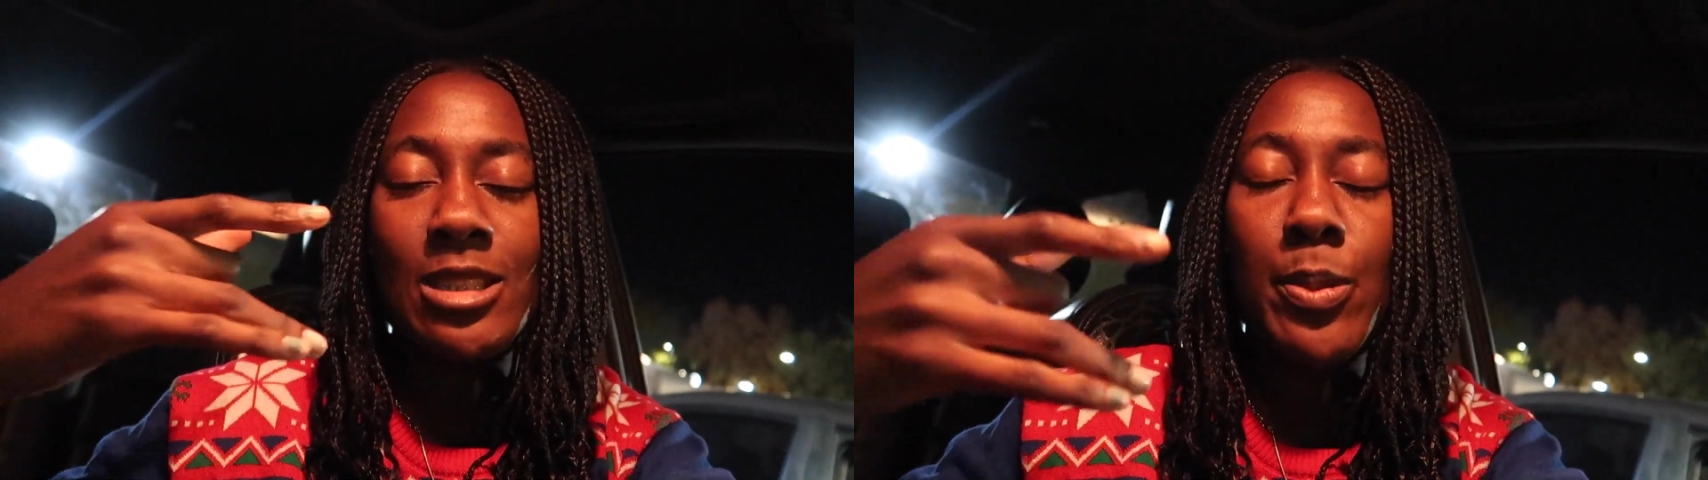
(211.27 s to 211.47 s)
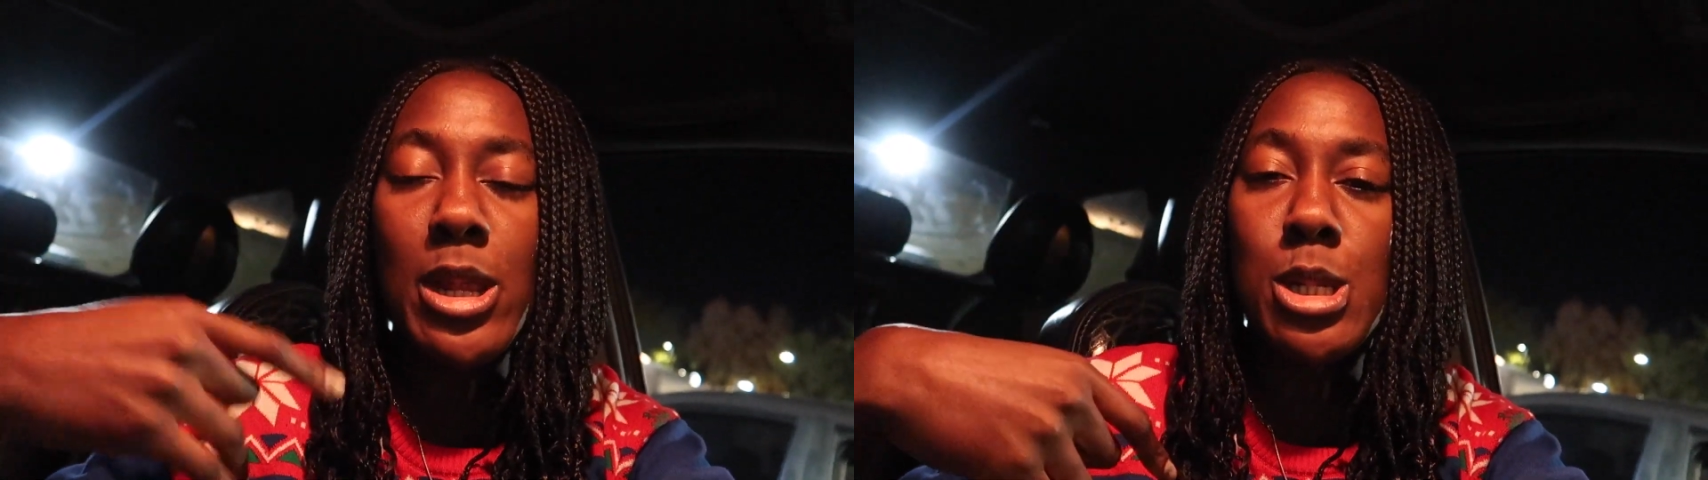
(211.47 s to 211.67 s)

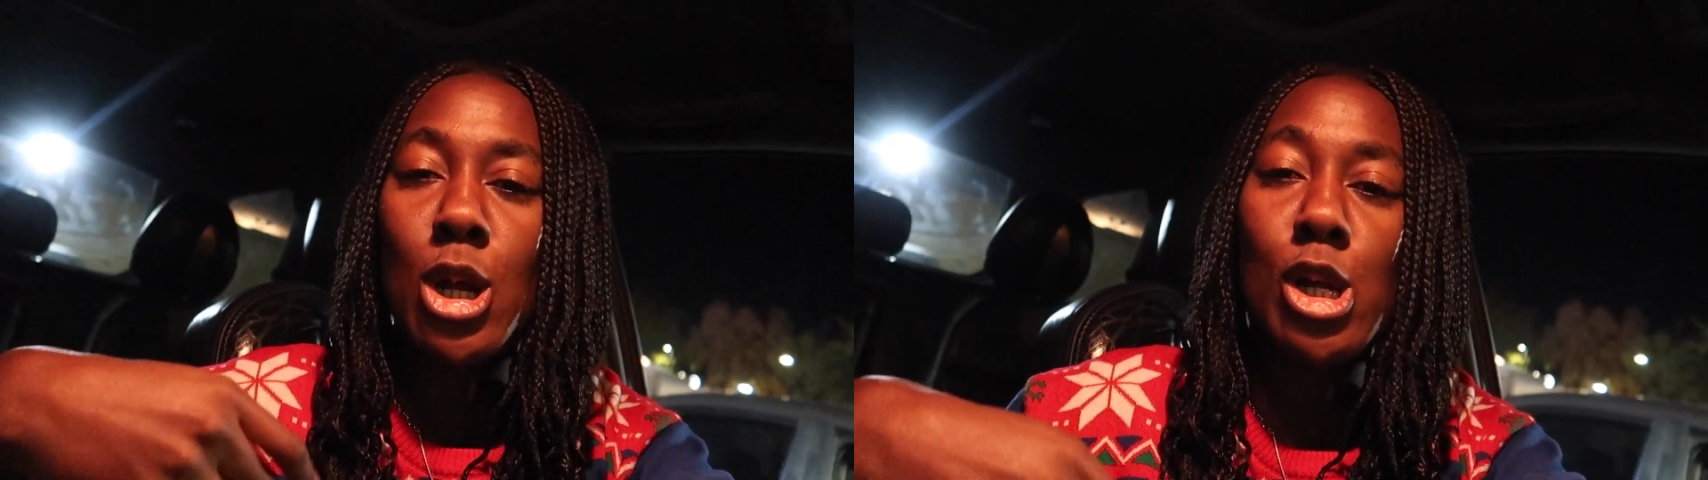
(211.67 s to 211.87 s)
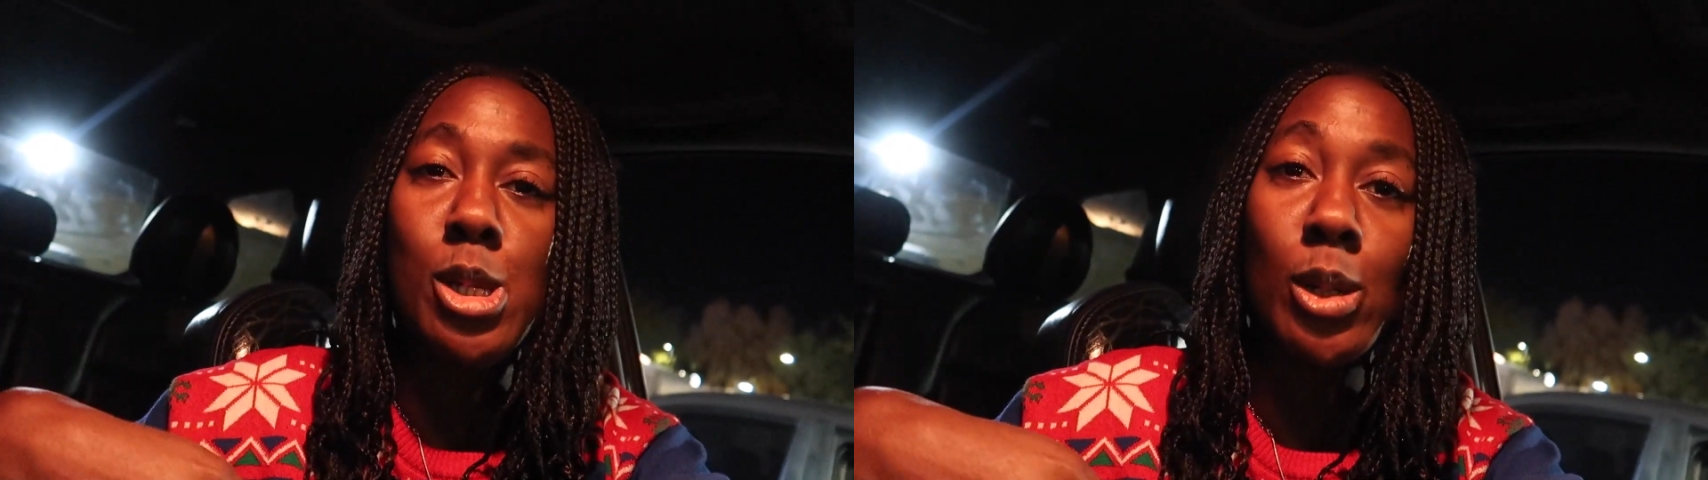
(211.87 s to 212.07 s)
spinach
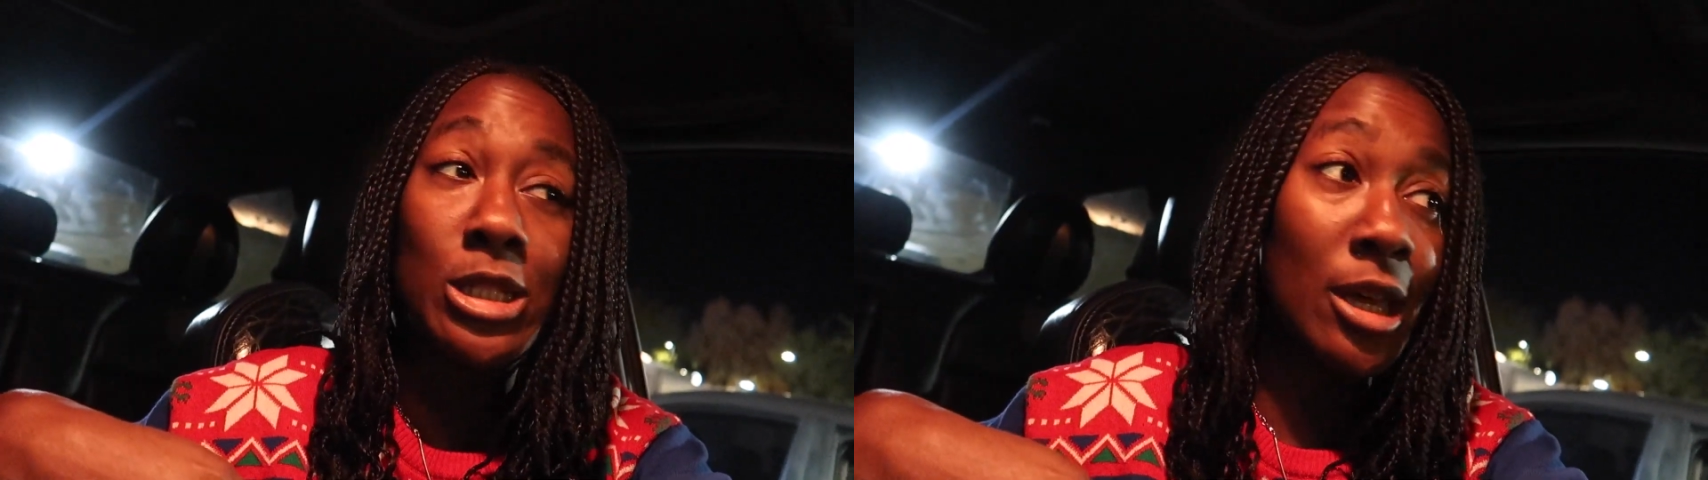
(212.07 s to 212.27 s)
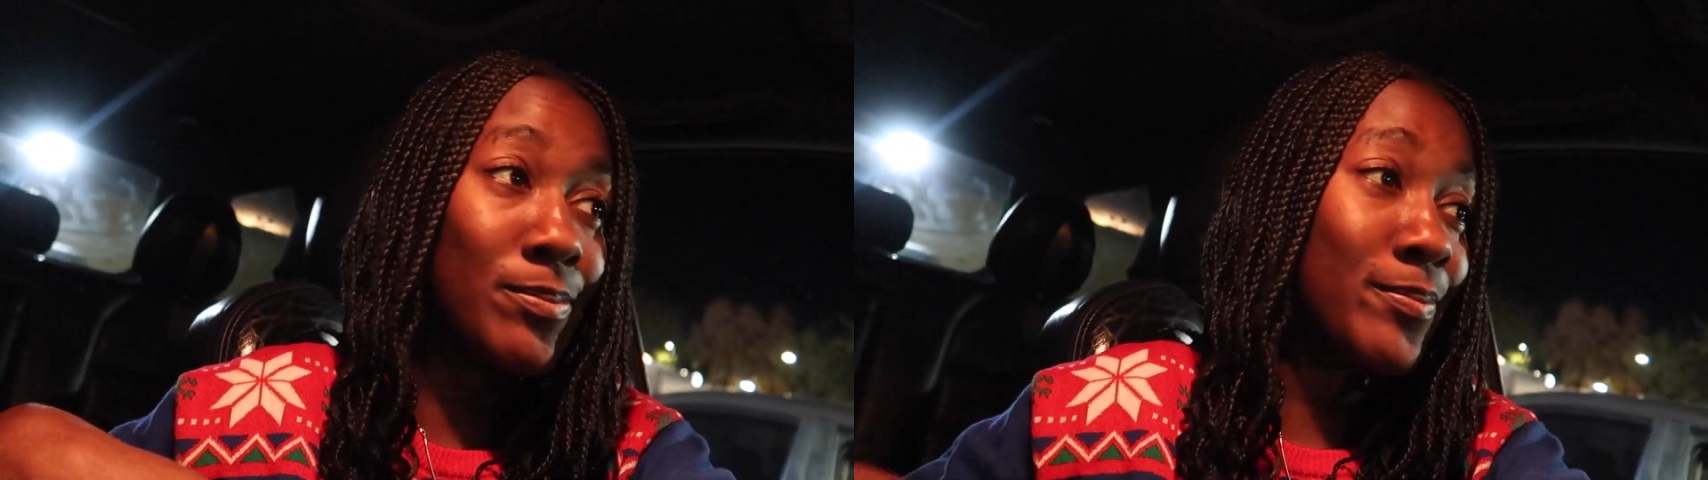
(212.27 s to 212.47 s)
and
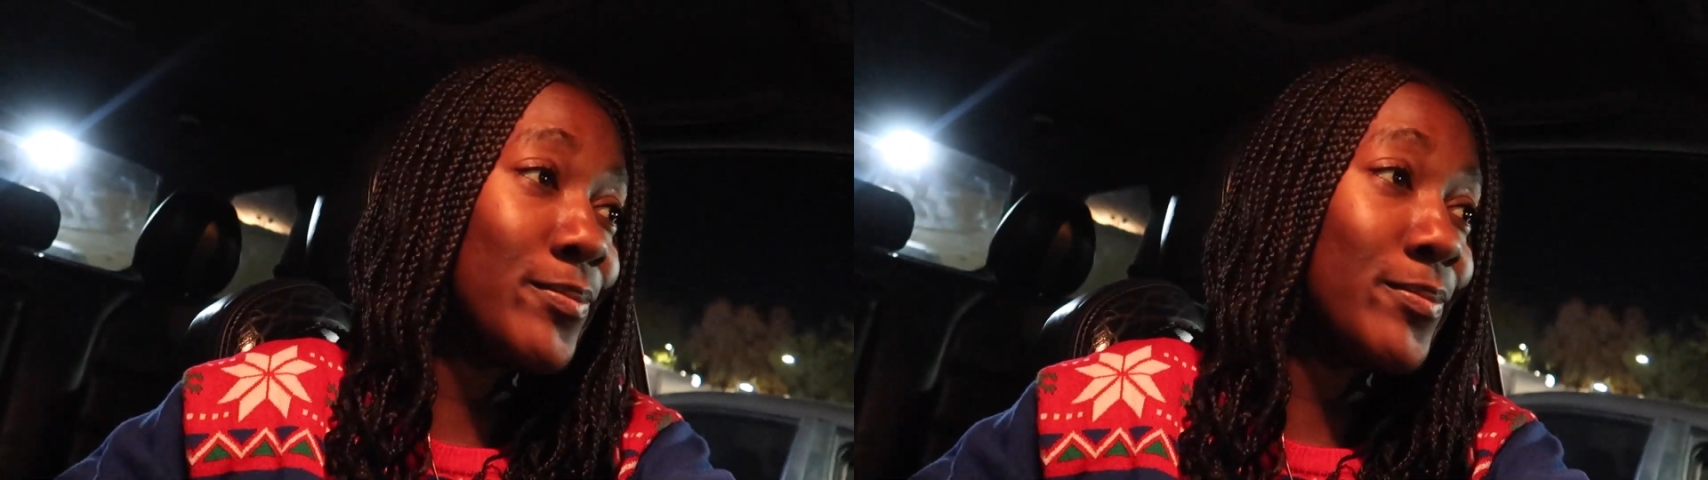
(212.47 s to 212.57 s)
artichoke dip.